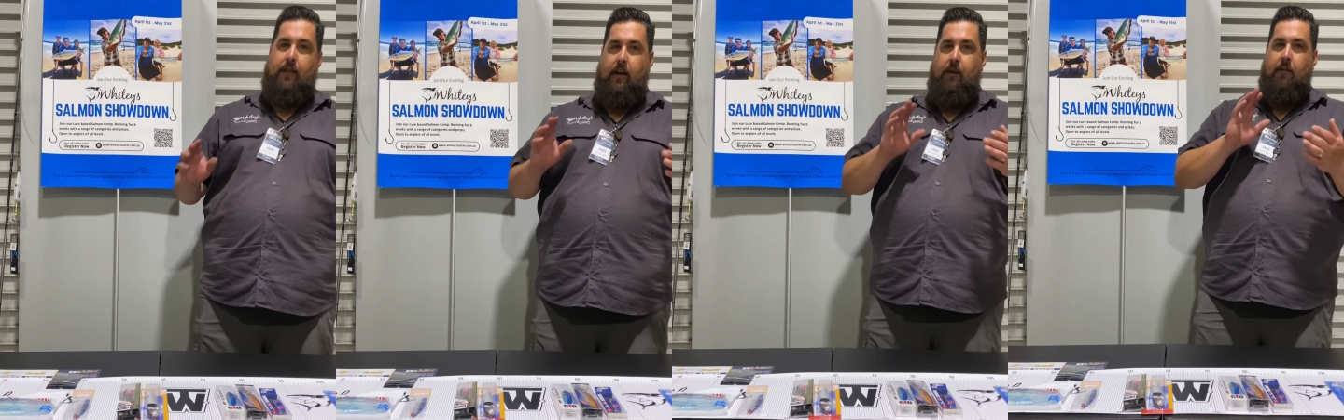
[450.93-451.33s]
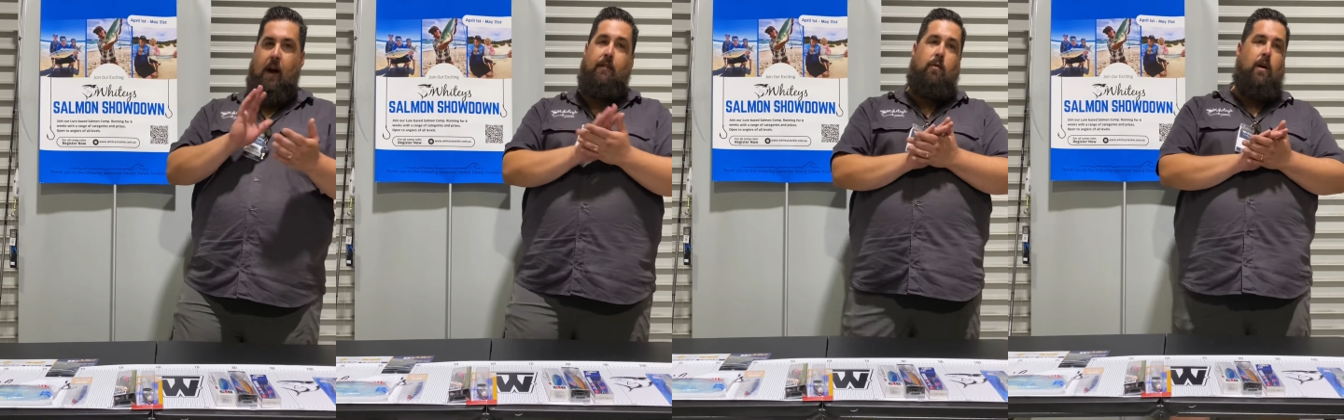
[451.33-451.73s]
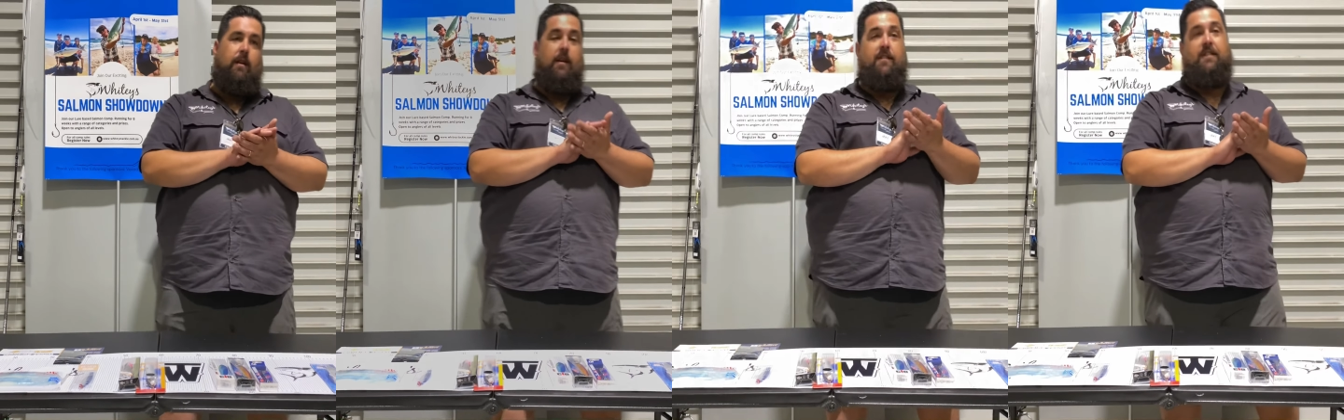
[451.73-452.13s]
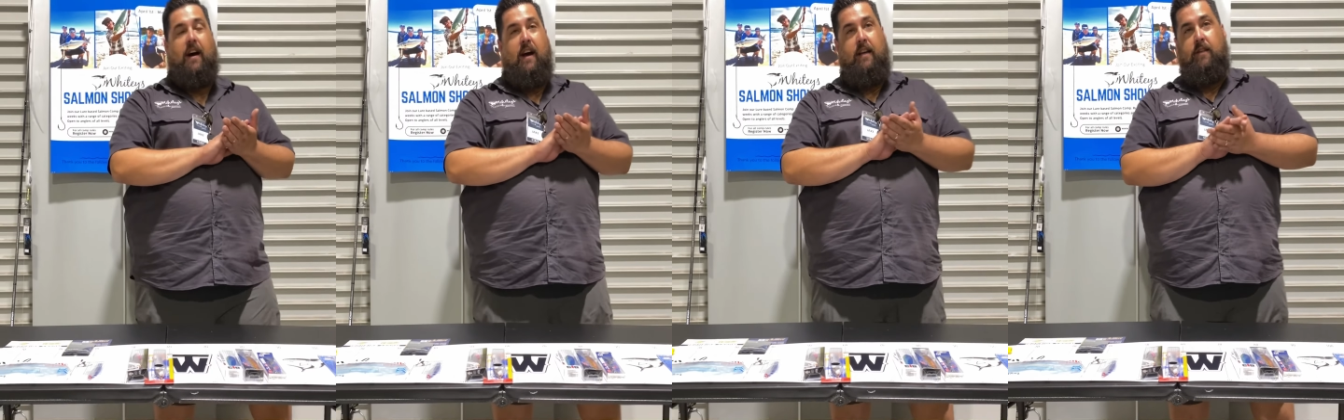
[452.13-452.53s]
If you're having one of those
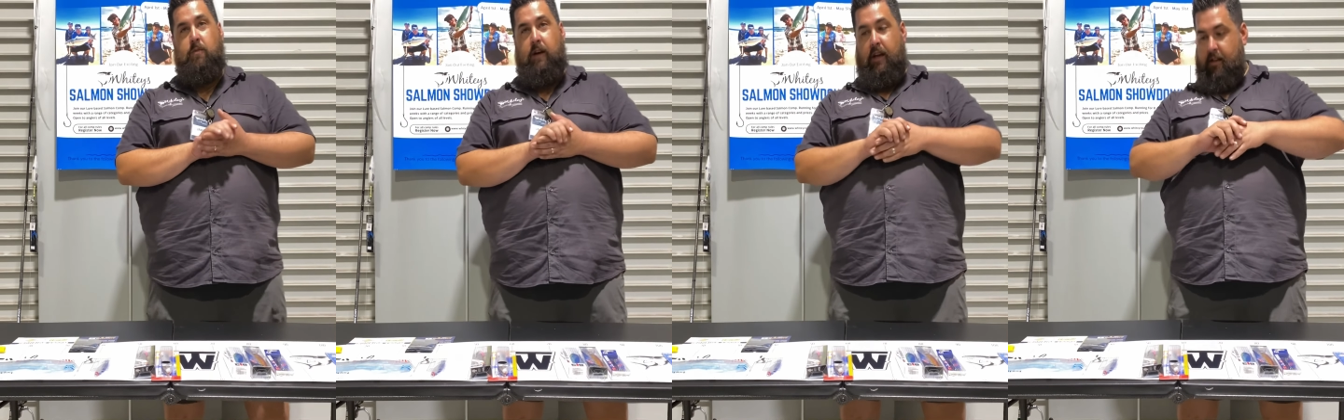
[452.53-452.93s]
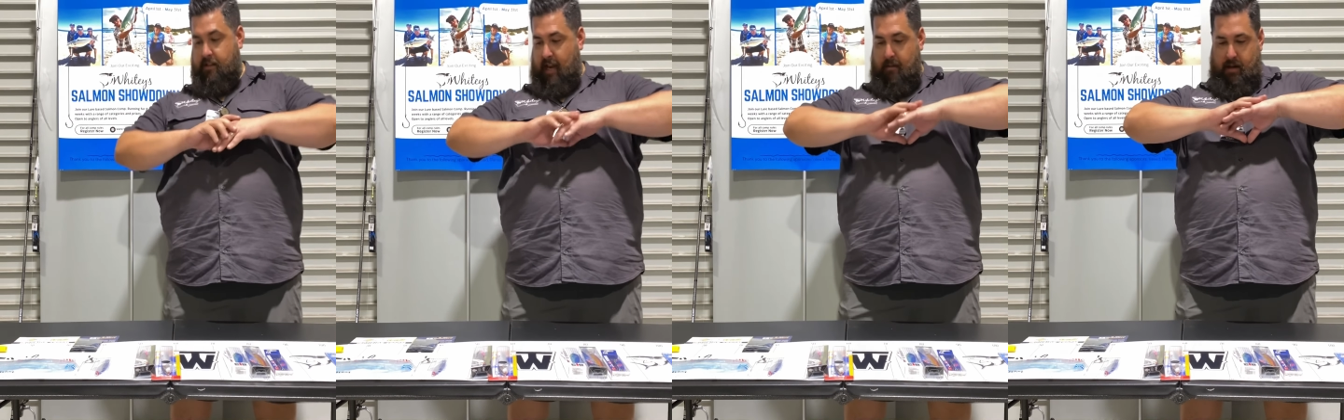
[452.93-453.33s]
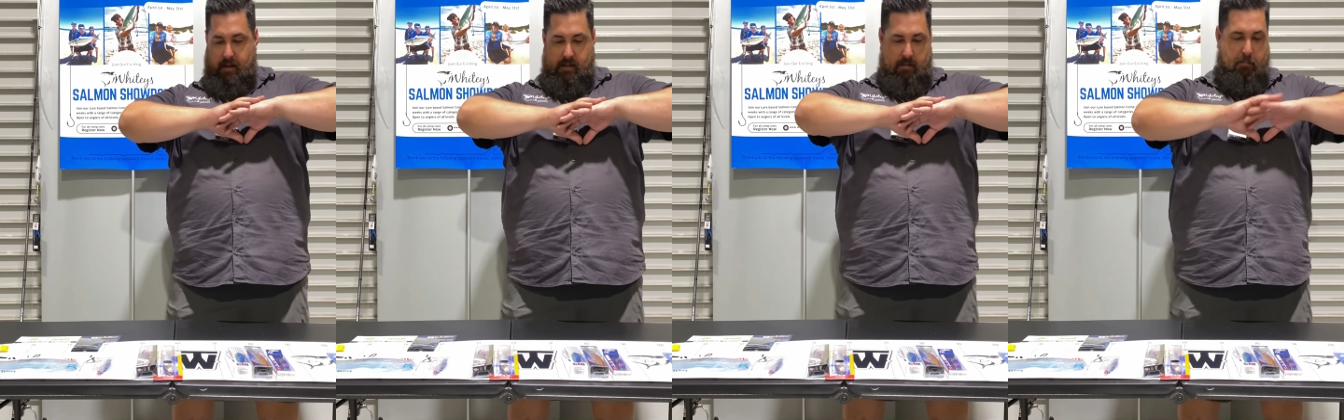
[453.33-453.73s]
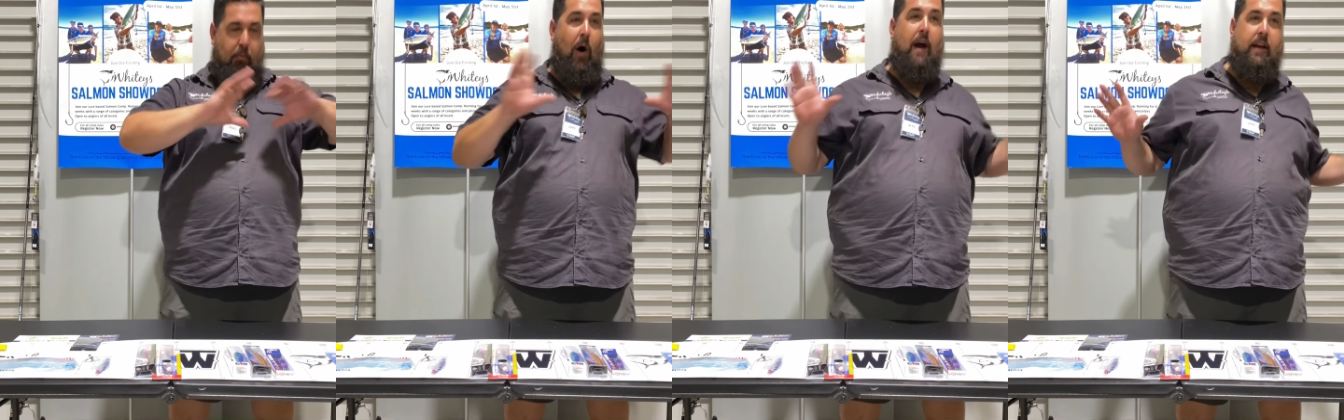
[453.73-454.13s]
days where the salmon are just
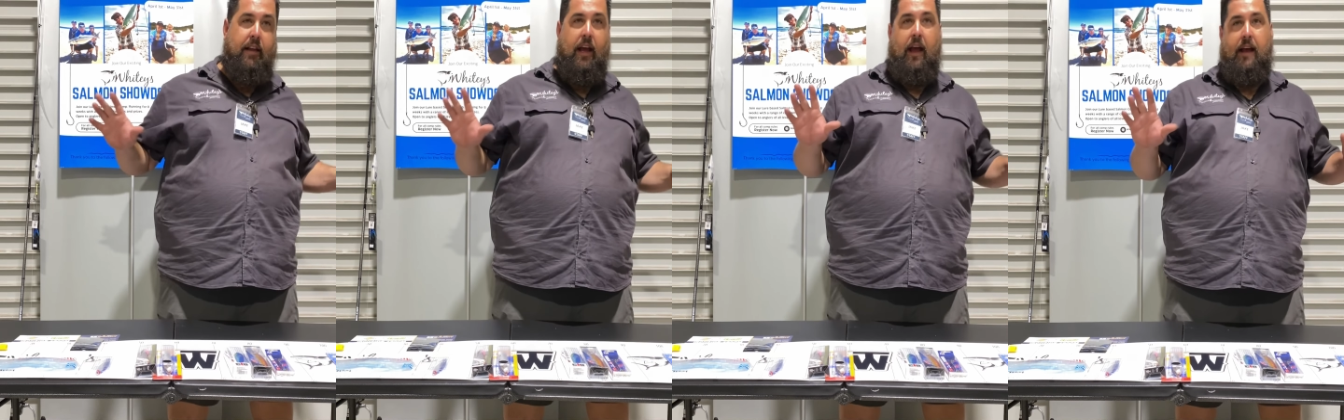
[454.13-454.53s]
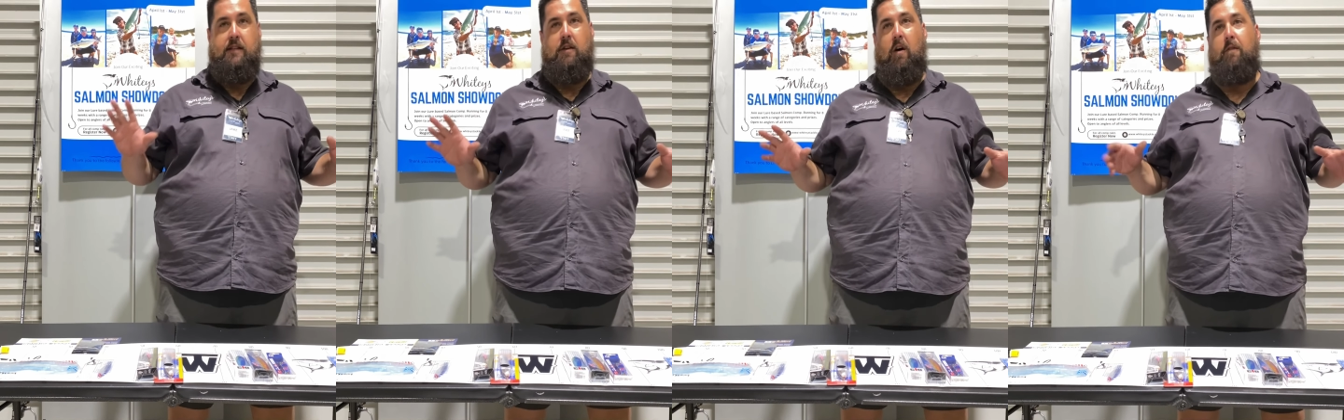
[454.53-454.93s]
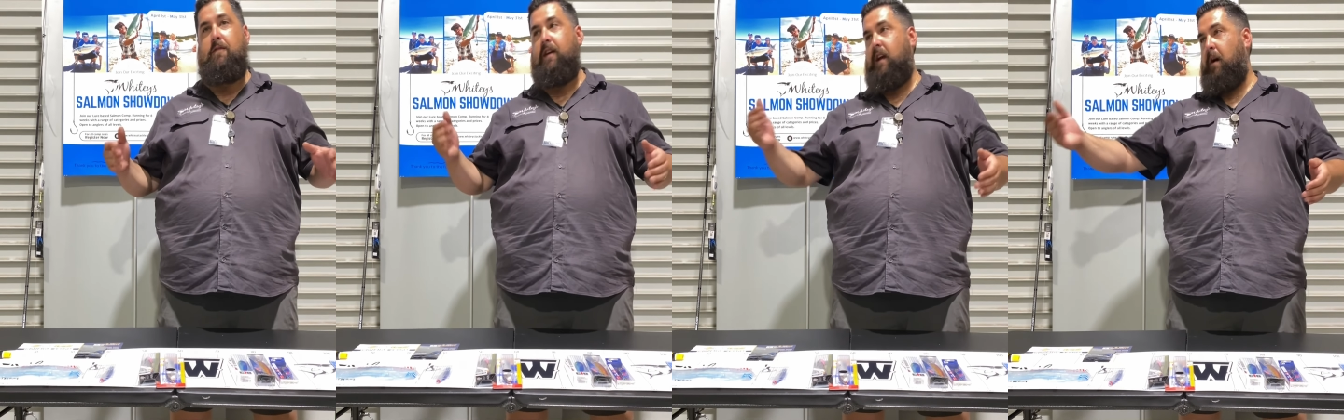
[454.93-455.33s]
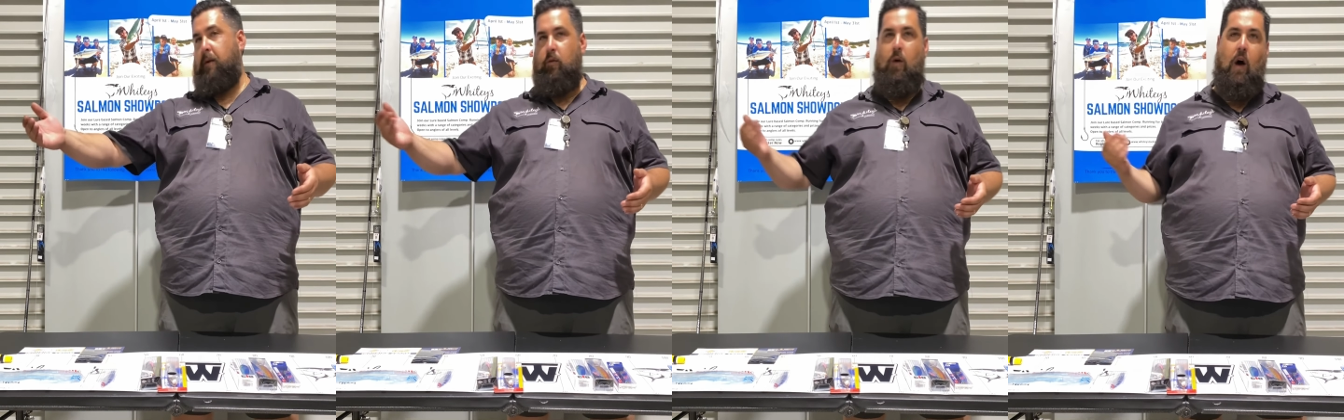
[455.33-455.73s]
biting their heads off, they're
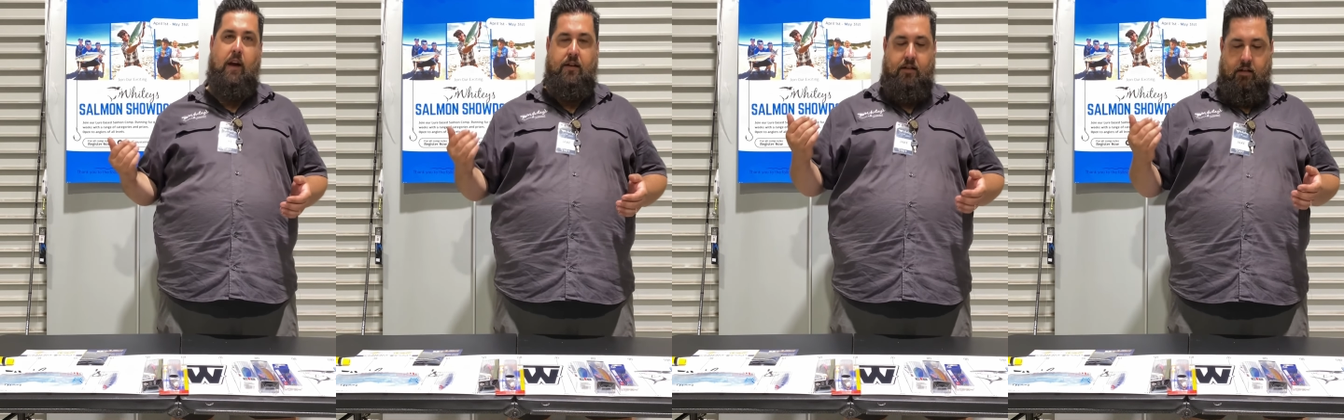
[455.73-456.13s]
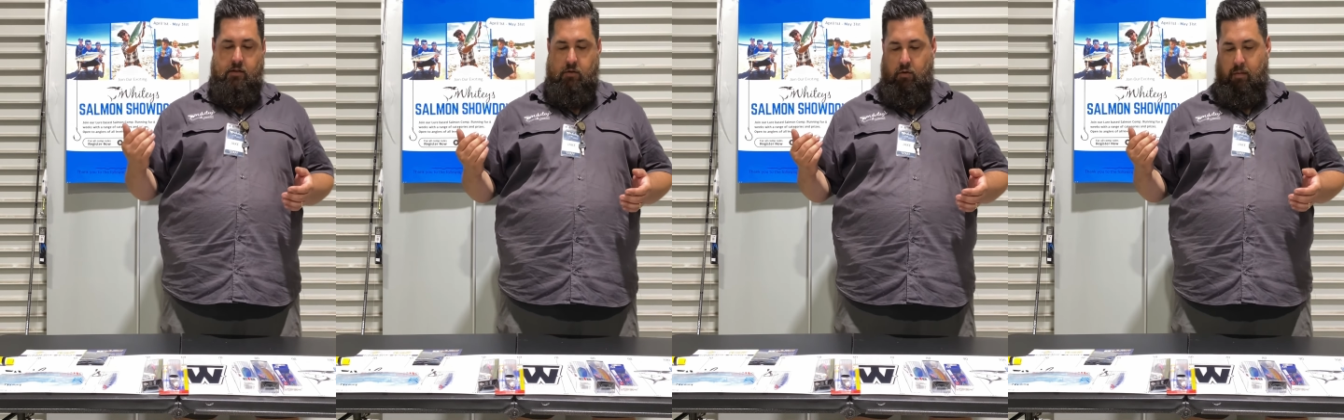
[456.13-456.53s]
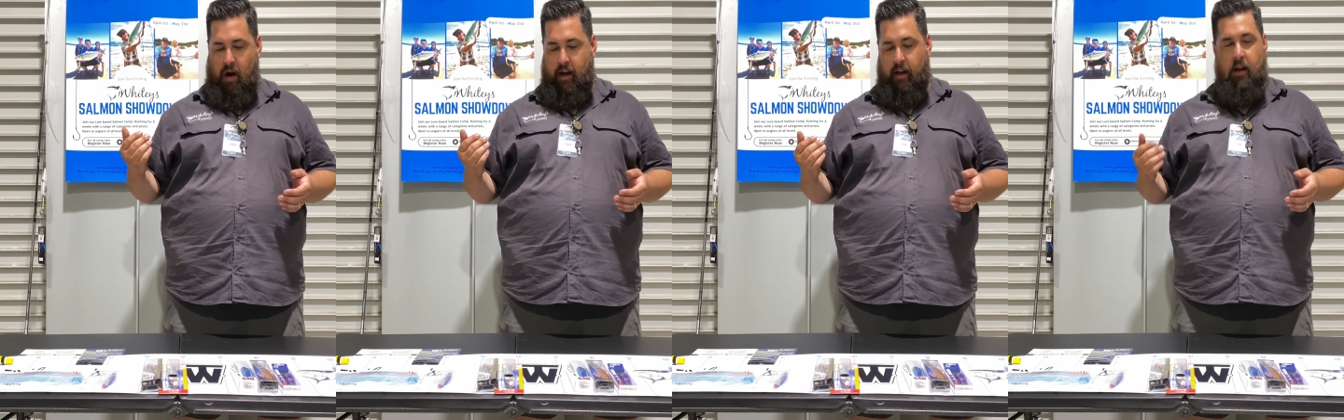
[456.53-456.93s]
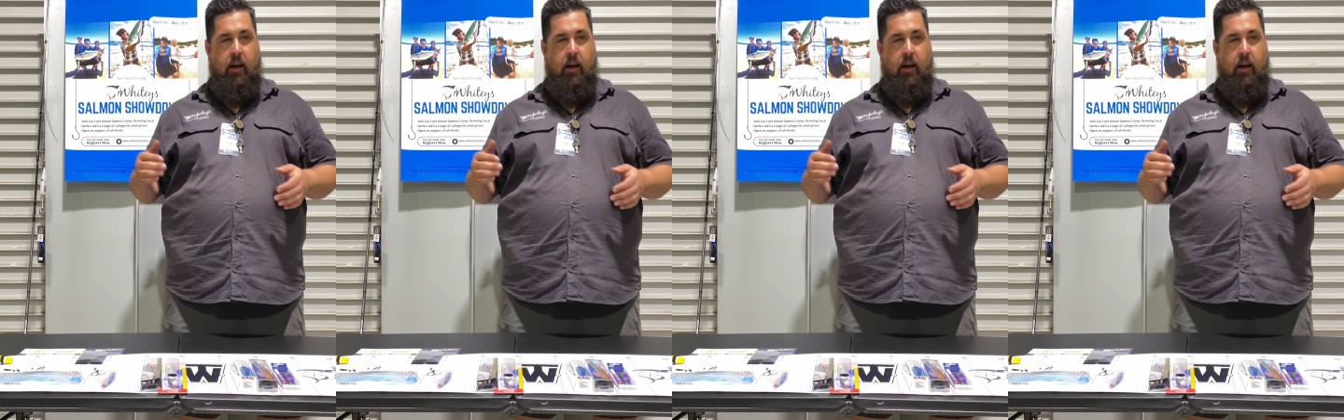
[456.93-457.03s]
coming right into the shore break,